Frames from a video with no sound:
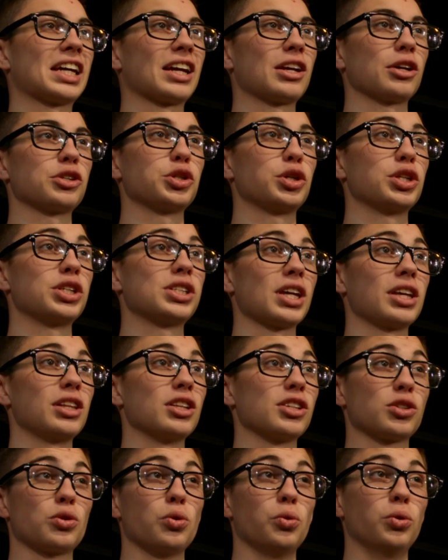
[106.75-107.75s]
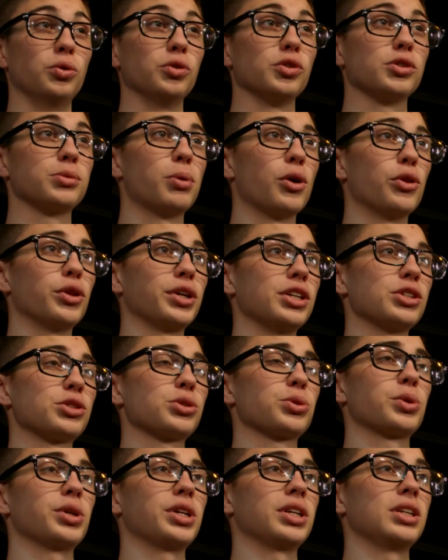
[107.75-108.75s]
I guess you could say the school is pulling his
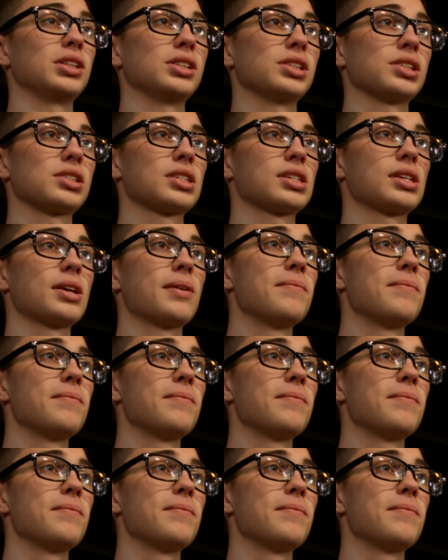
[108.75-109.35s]
strings.